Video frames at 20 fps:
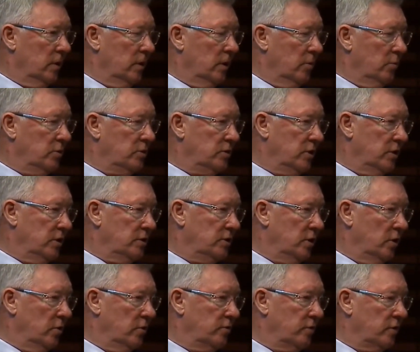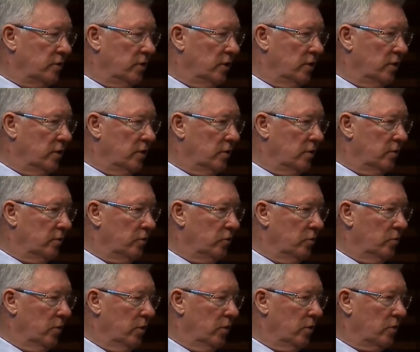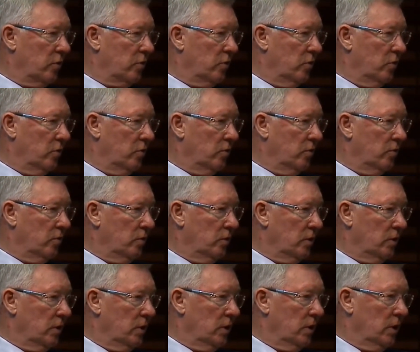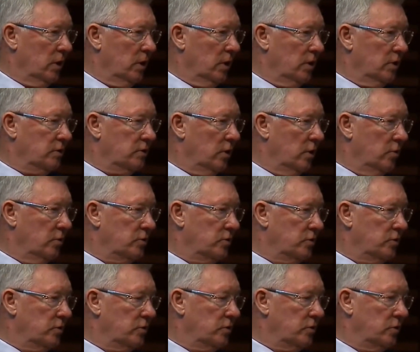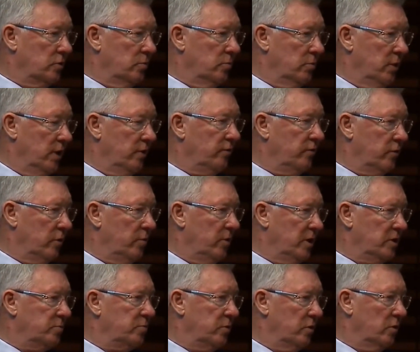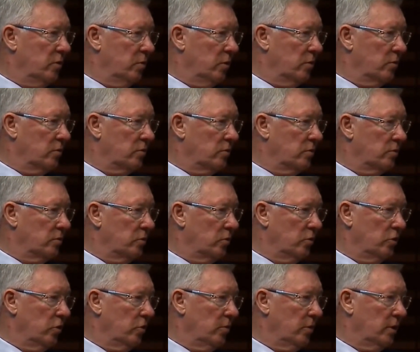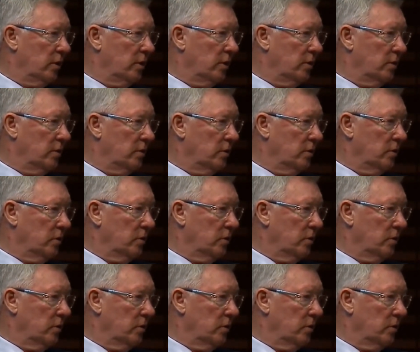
I was at his house for dinner a few months ago, and his house is made for the best player in the world, no doubt about that.